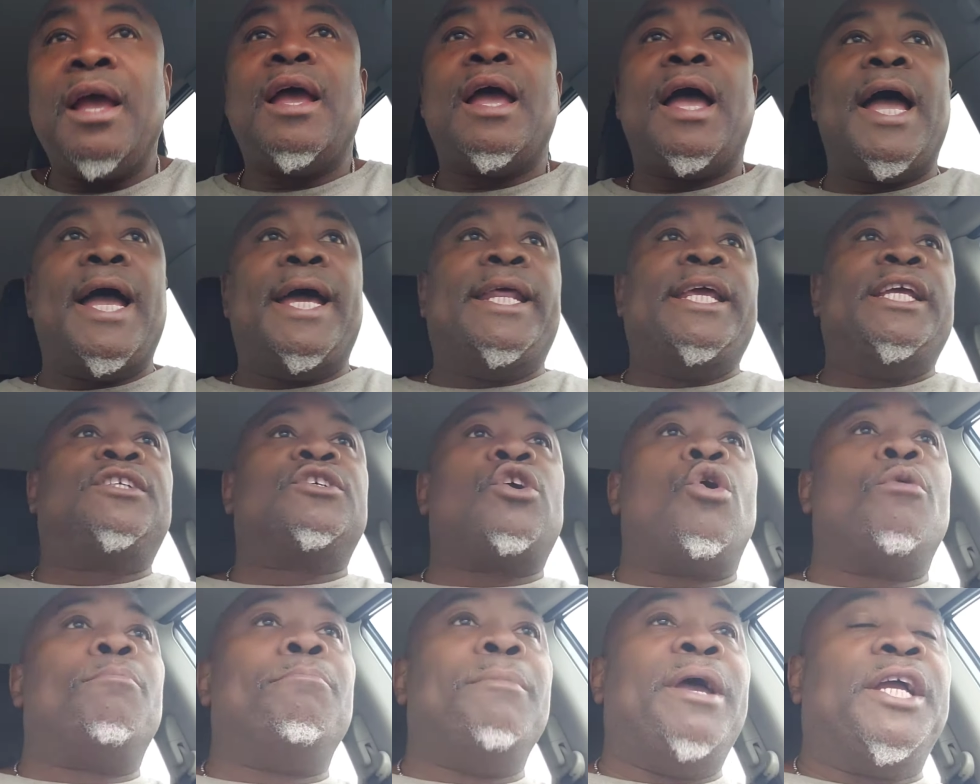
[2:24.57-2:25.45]
and he's
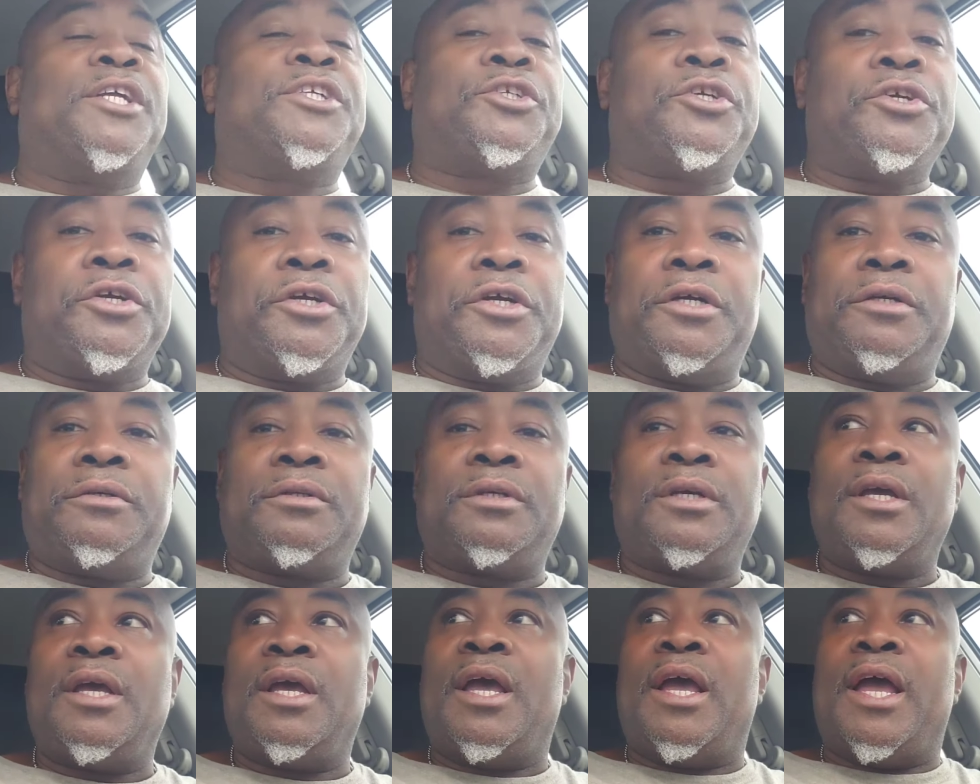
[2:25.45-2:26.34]
going to make sure
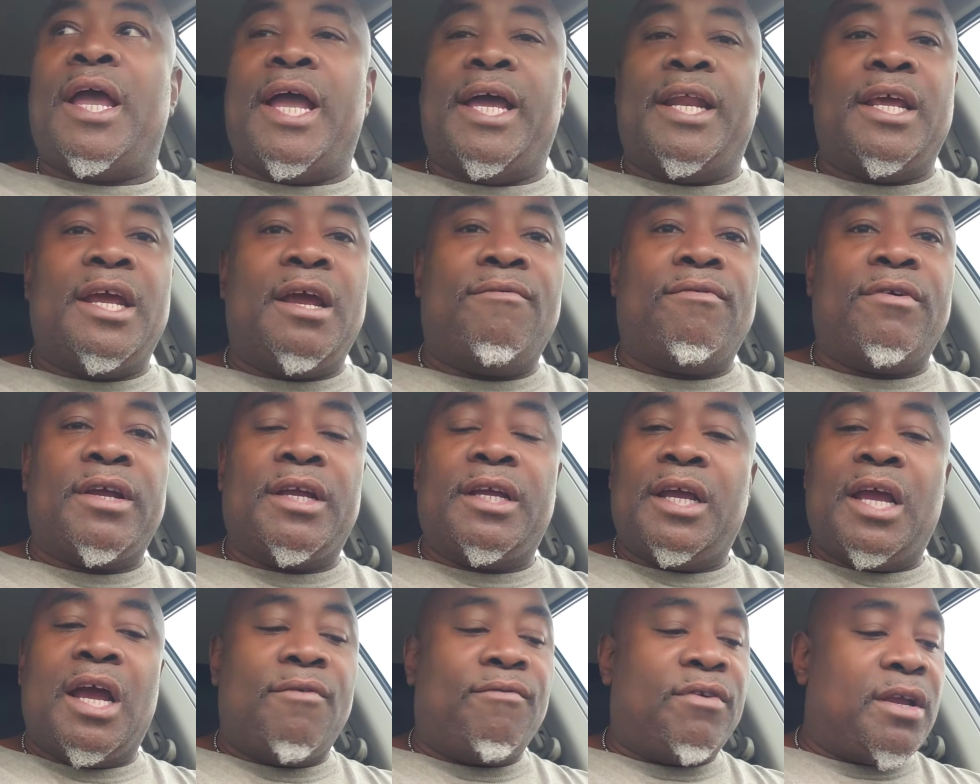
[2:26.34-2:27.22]
and
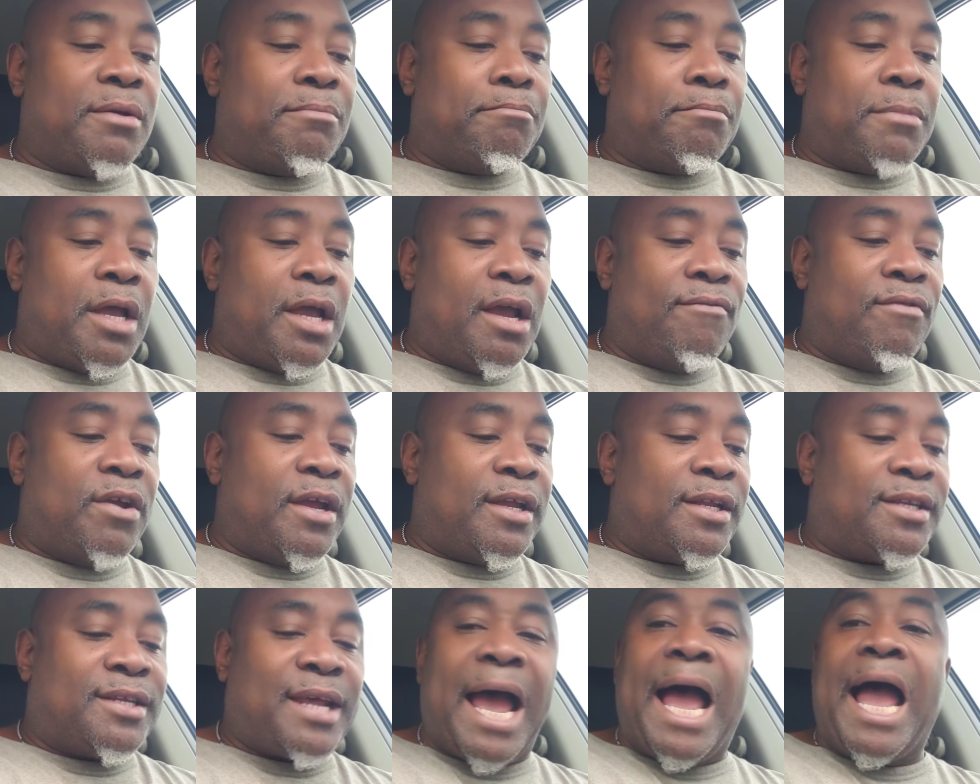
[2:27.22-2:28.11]

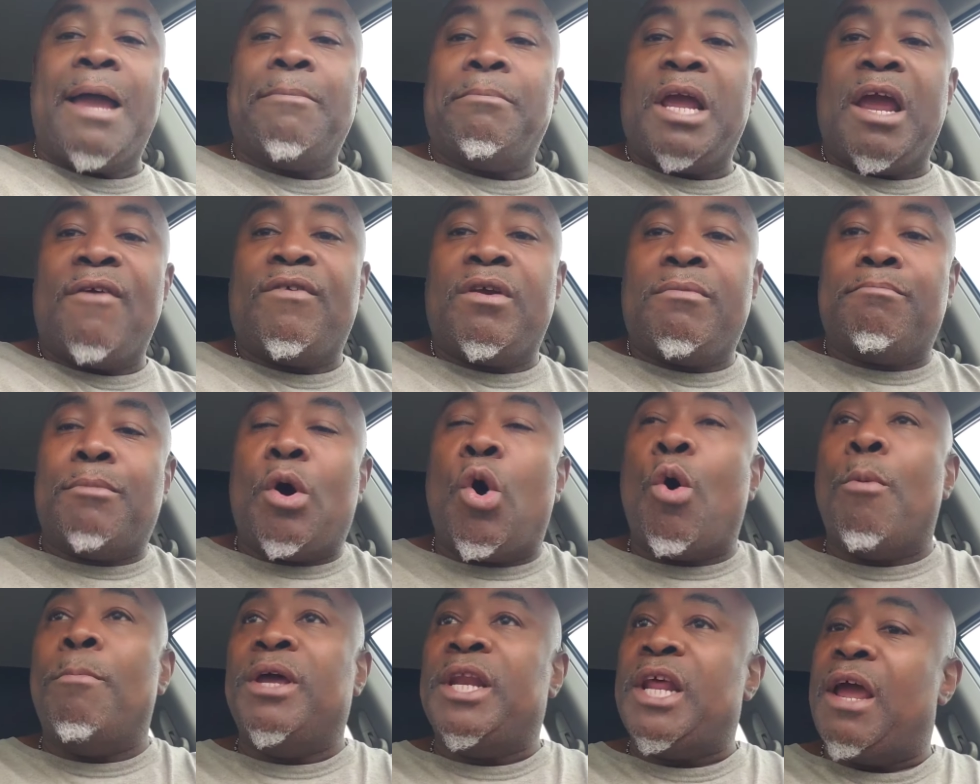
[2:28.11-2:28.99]
every time, every
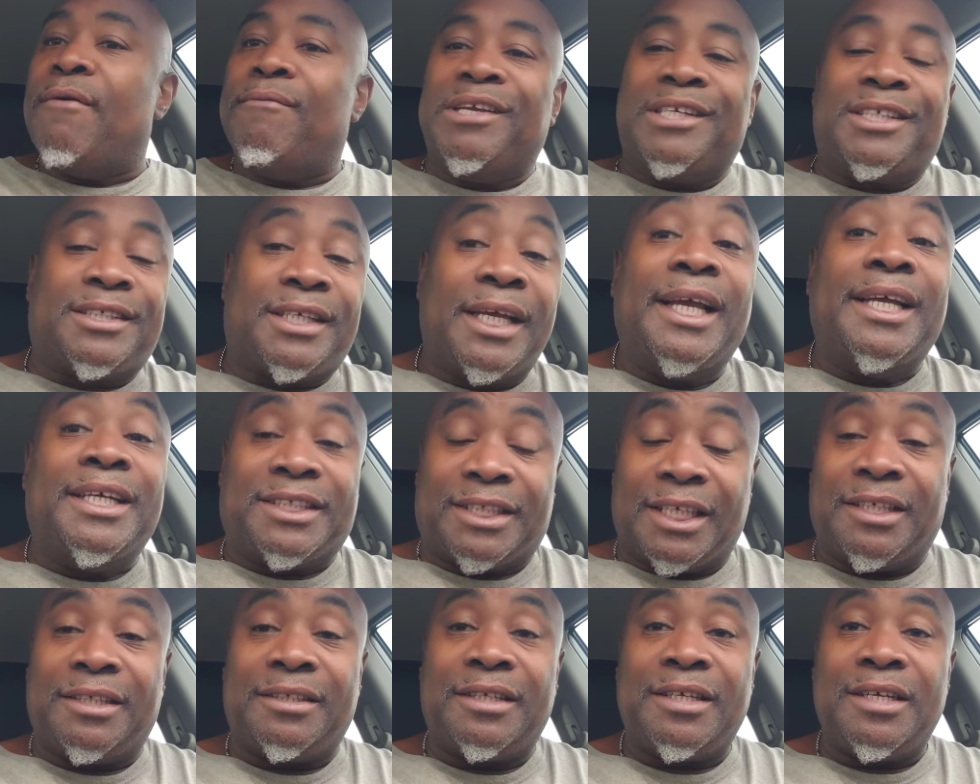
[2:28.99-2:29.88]
moment, every
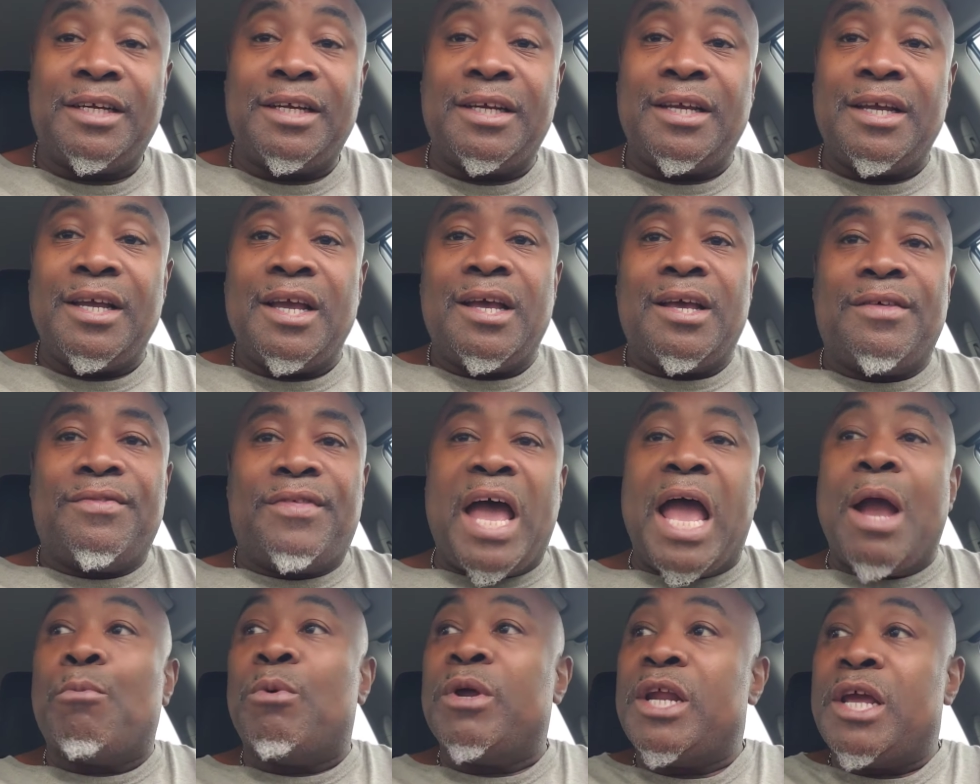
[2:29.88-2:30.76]
season,
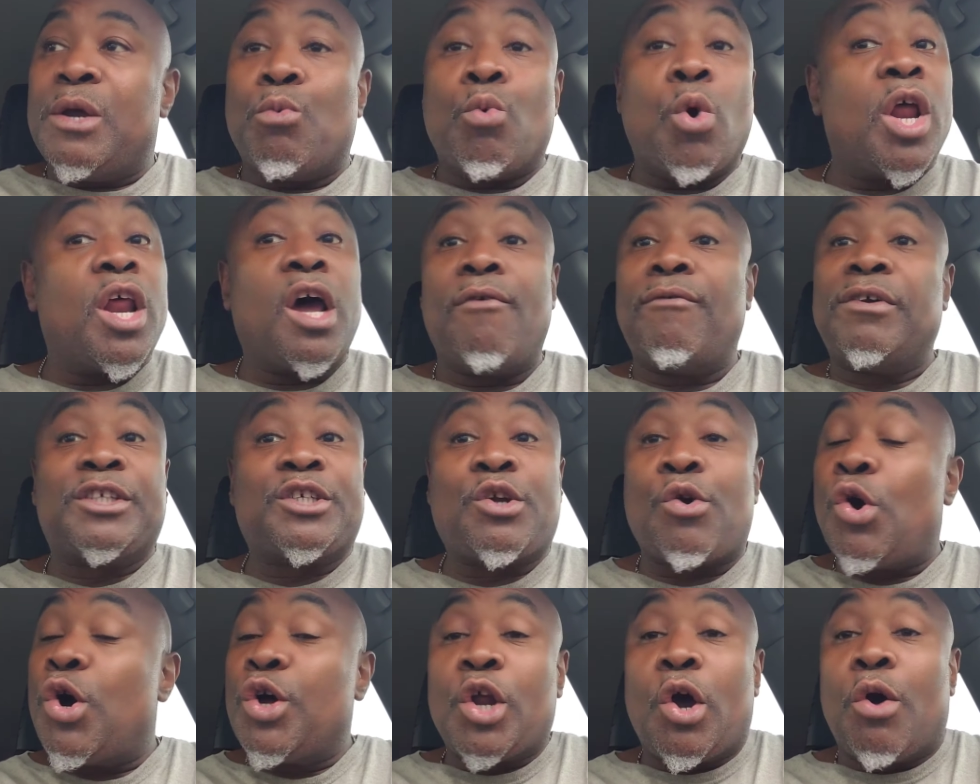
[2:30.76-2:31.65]
that when whatever's
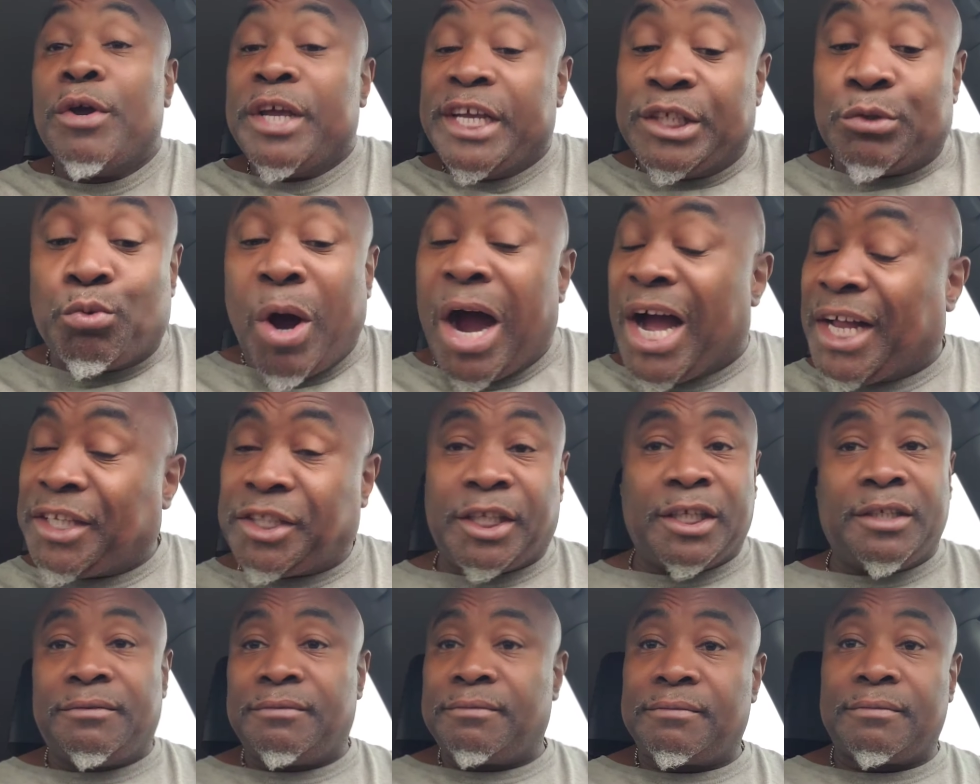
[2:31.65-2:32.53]
going on, he's
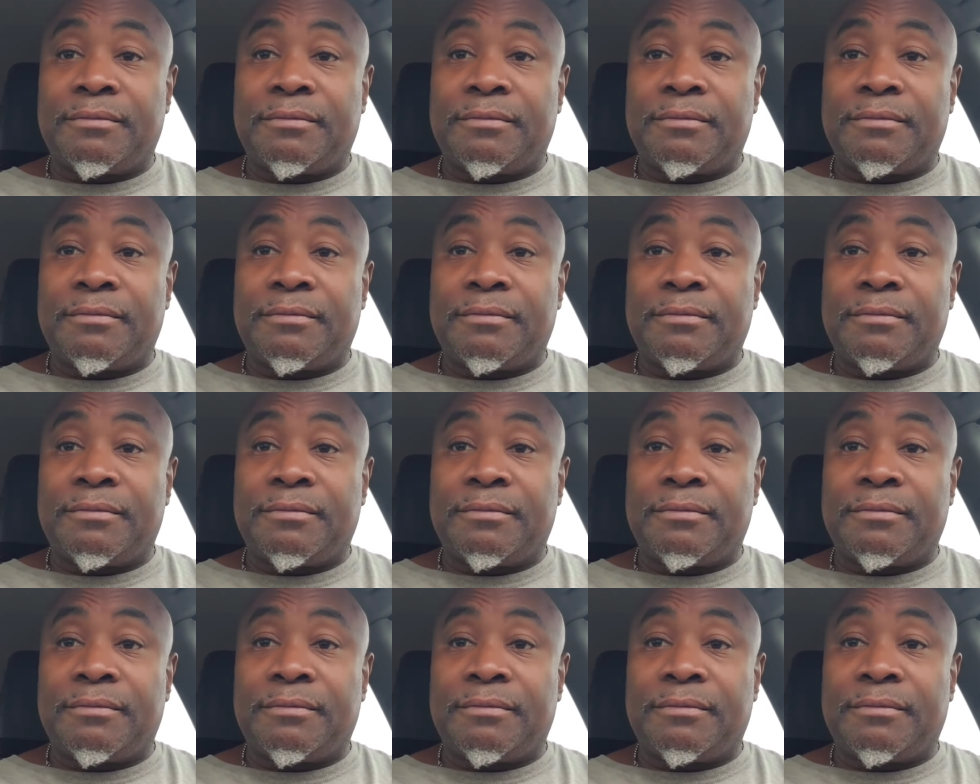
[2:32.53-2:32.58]
watching.